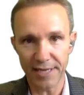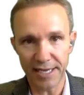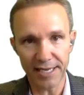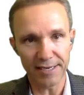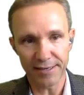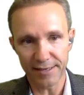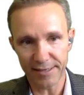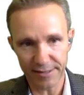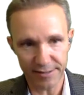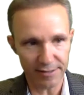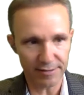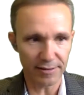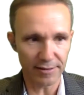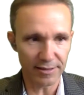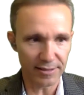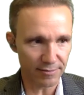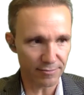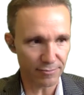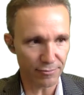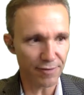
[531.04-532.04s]
of then
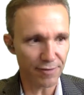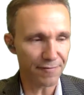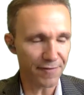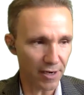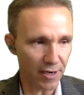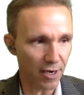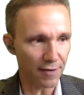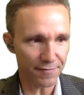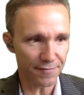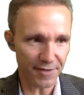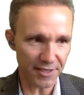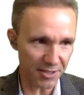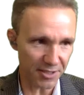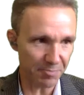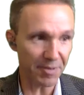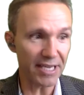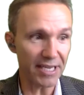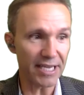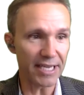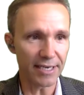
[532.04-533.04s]
riffing off the
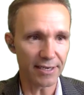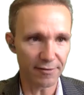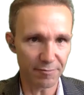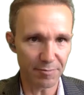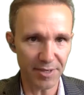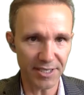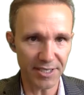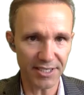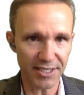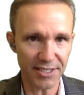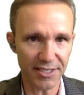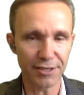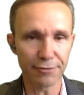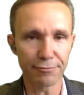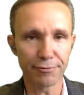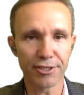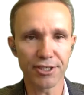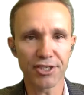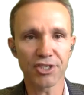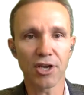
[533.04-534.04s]
speed of business
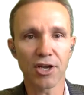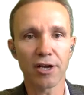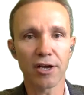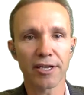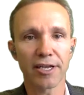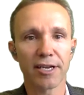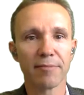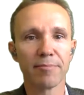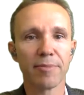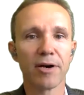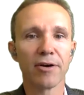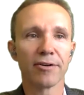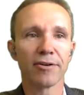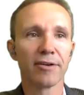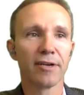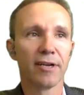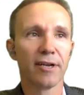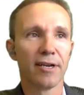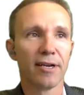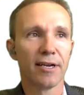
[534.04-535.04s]
you were just talking
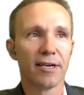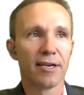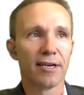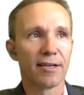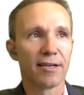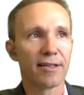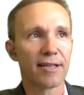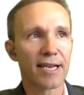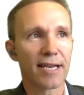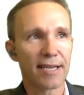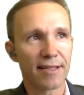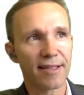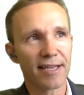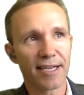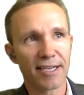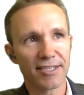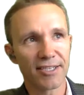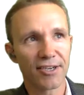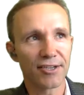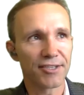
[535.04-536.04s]
about, that I
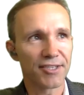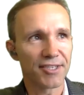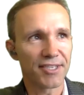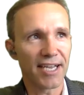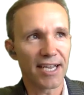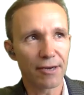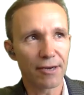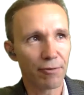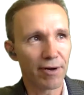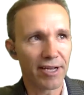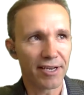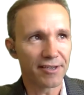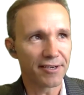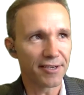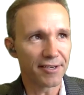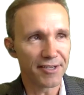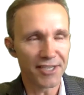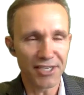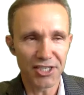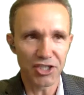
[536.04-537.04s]
think is a good segue
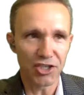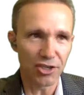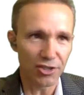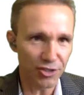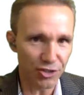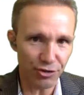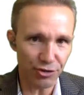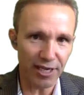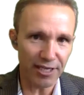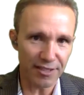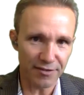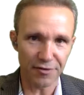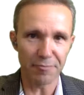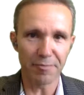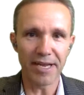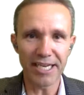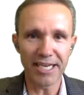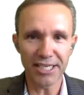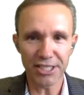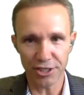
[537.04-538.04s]
into digital
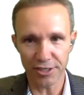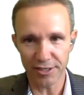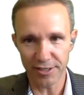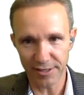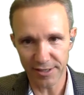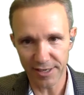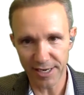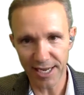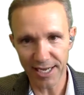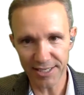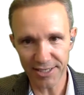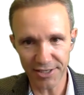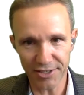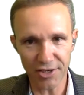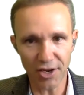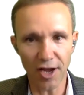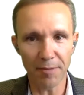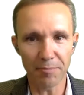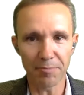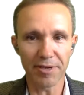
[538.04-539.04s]
transformation as
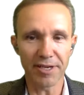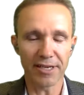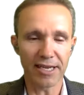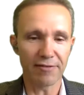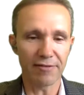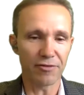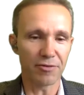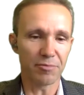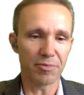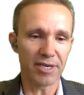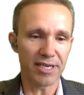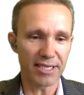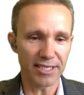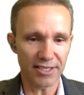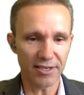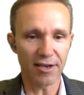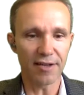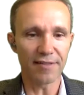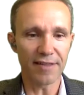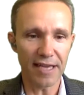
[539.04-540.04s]
a topic.
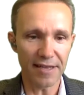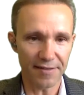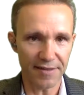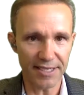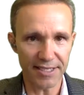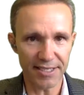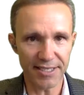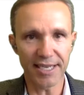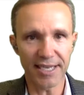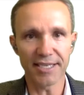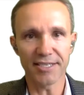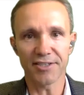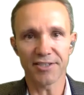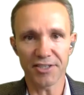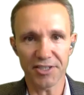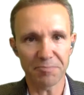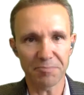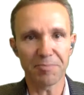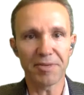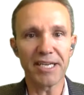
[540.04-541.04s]
Everybody's on that these
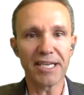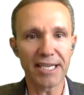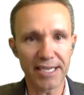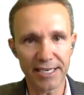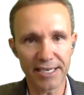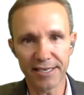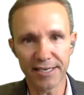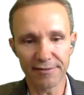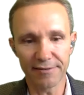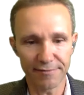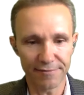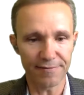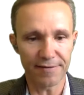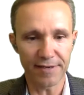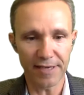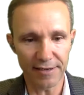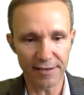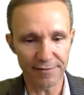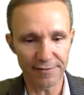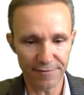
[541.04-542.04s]
days. The speed of
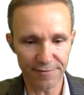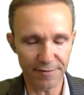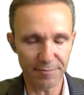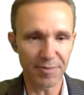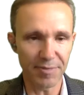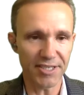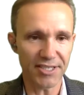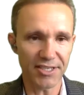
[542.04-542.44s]
a